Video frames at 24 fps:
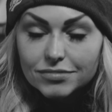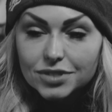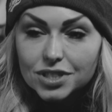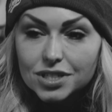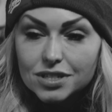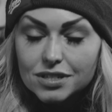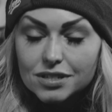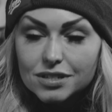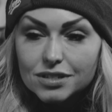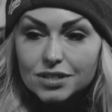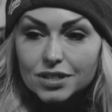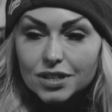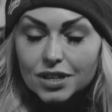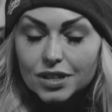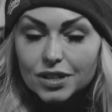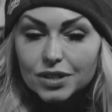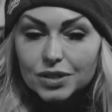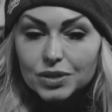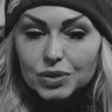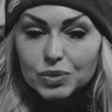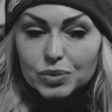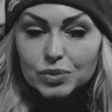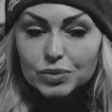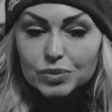just
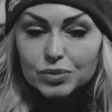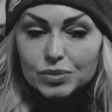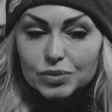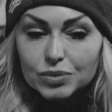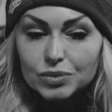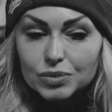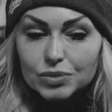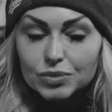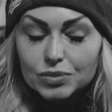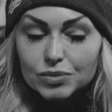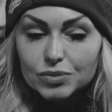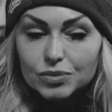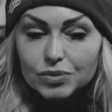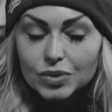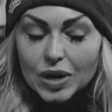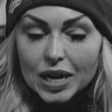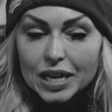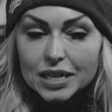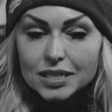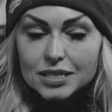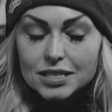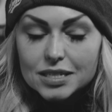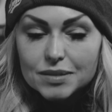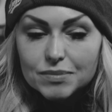
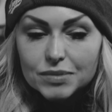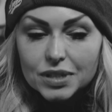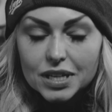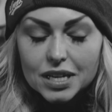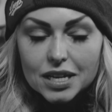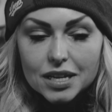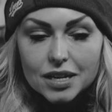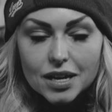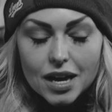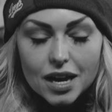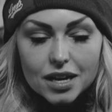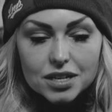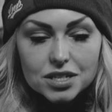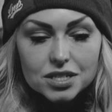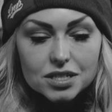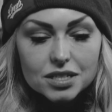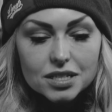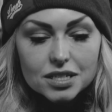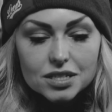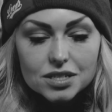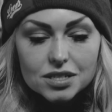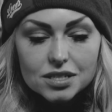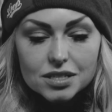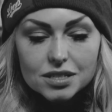randomly,
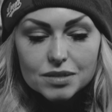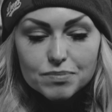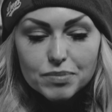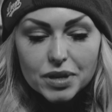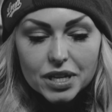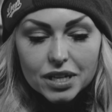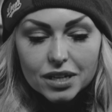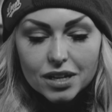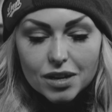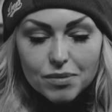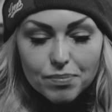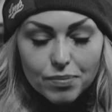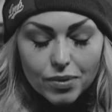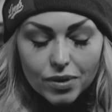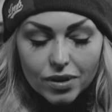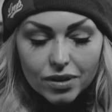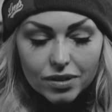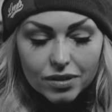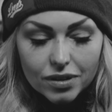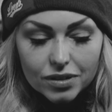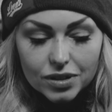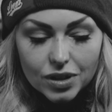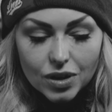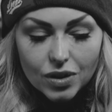actually, just being up
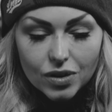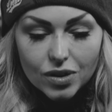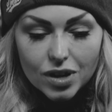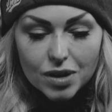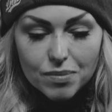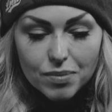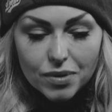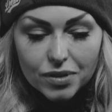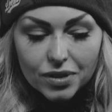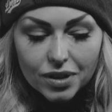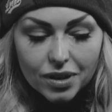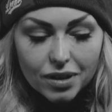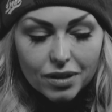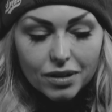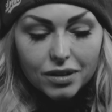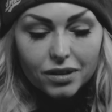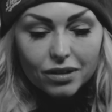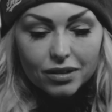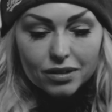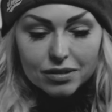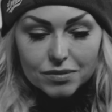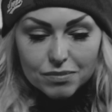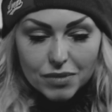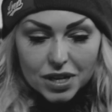on
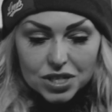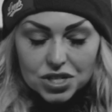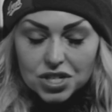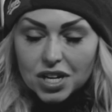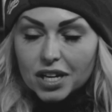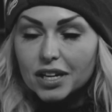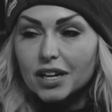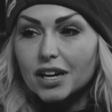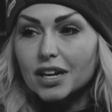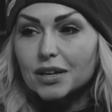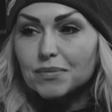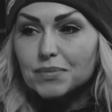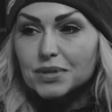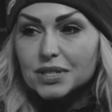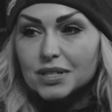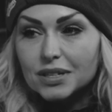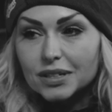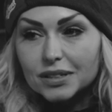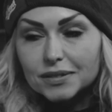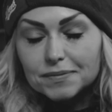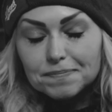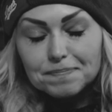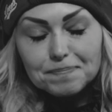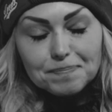my checkups,
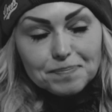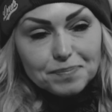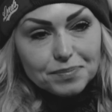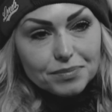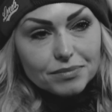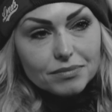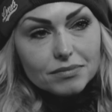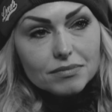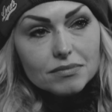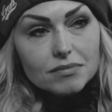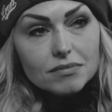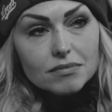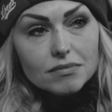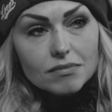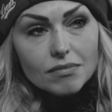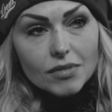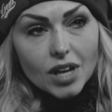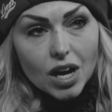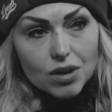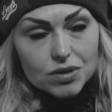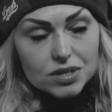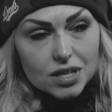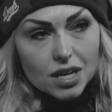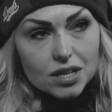and
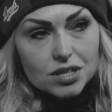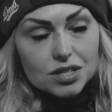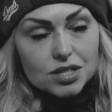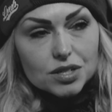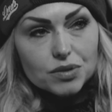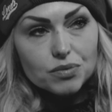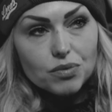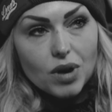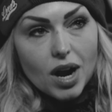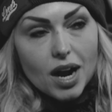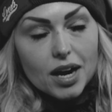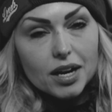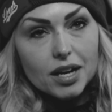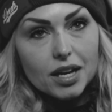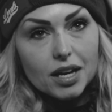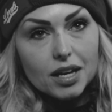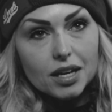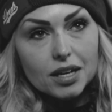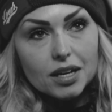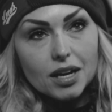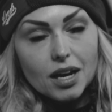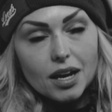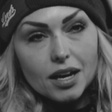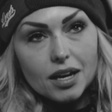I was actually
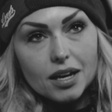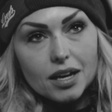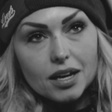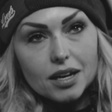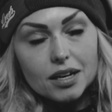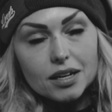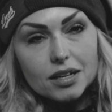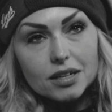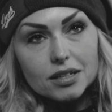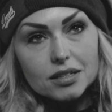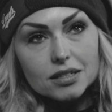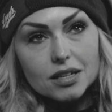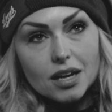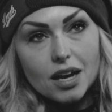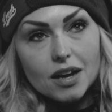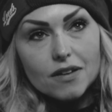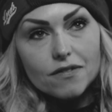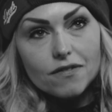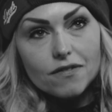riding, and I